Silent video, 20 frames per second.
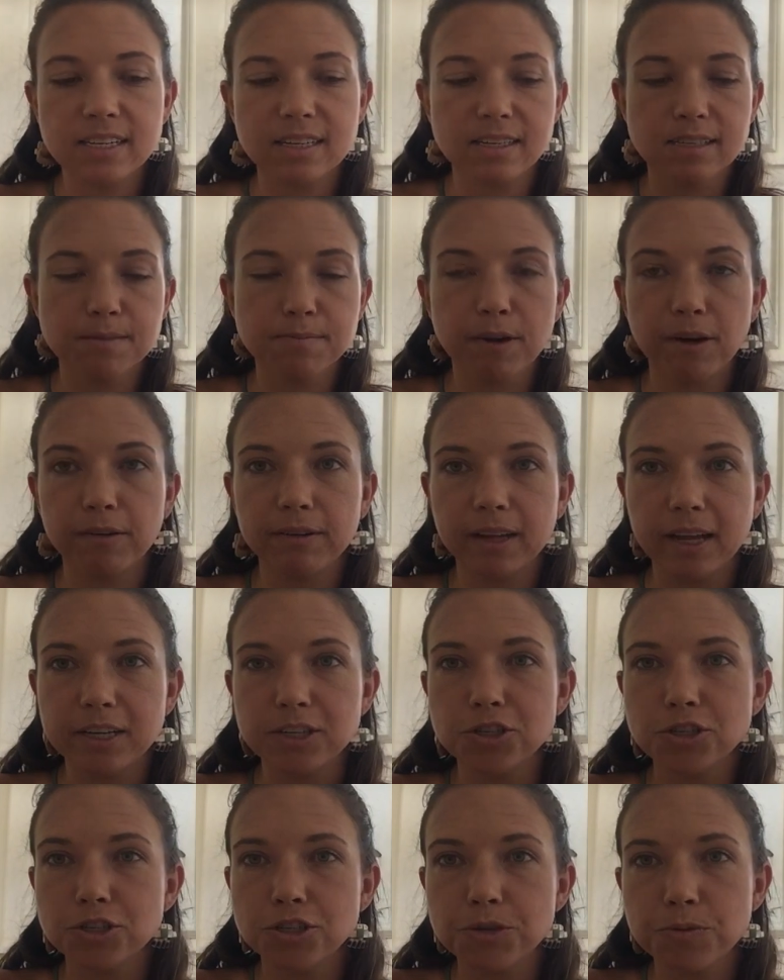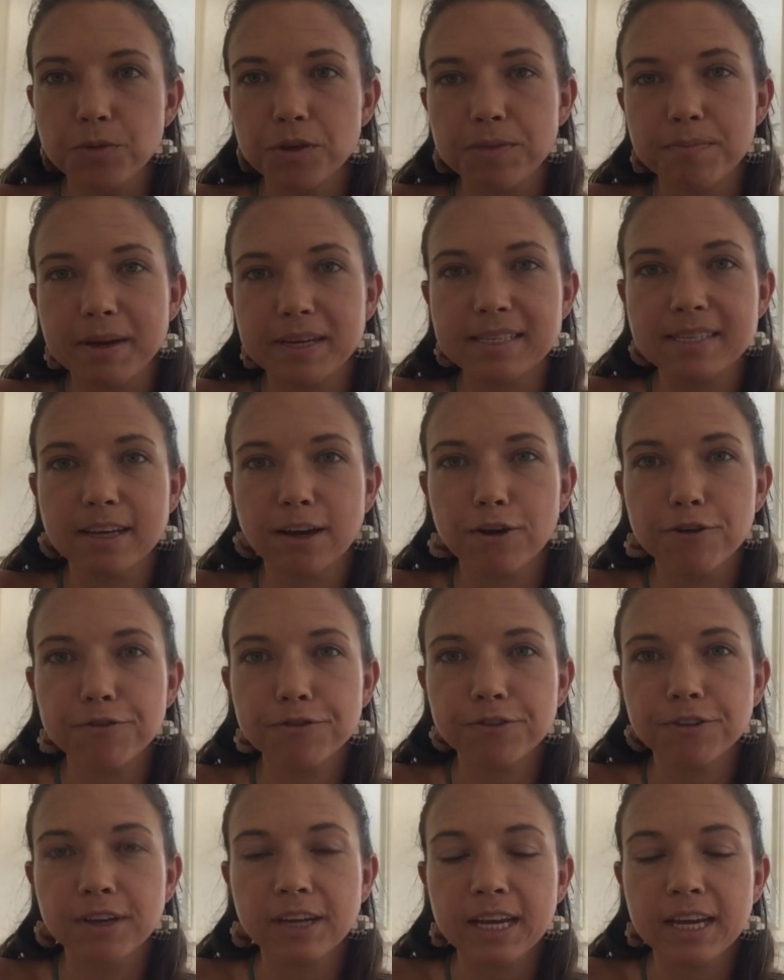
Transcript: is my relationship with myself.